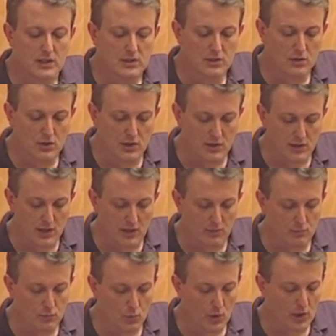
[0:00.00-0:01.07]
you can uh,
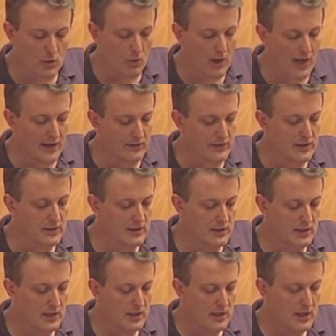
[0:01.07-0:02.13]
work quietly.
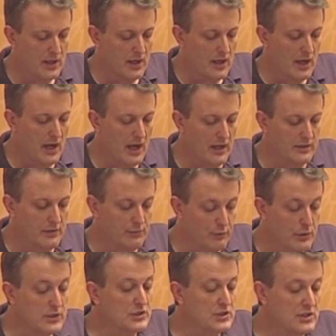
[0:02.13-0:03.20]
Uh, the
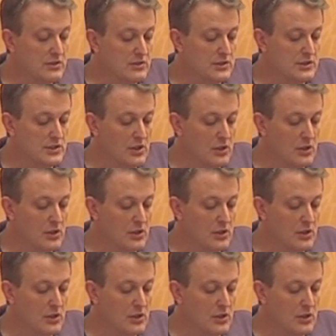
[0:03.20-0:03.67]
Fringe Theories